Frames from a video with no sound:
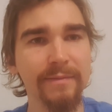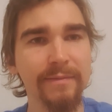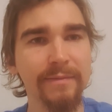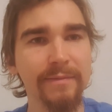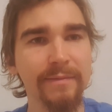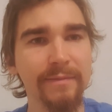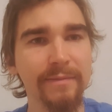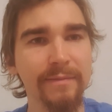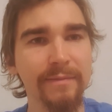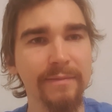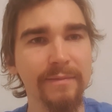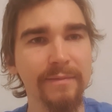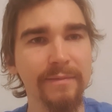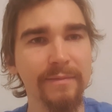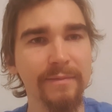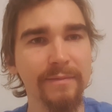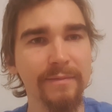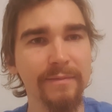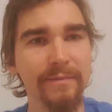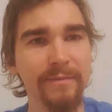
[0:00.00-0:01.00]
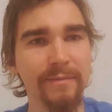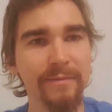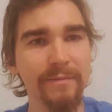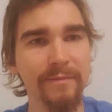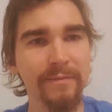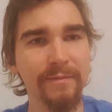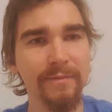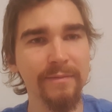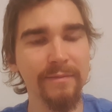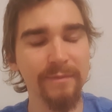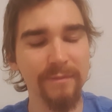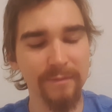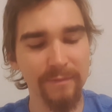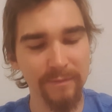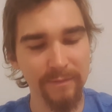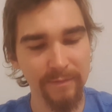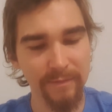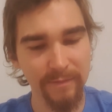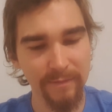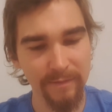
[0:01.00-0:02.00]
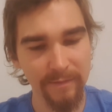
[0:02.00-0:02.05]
(no one is talking)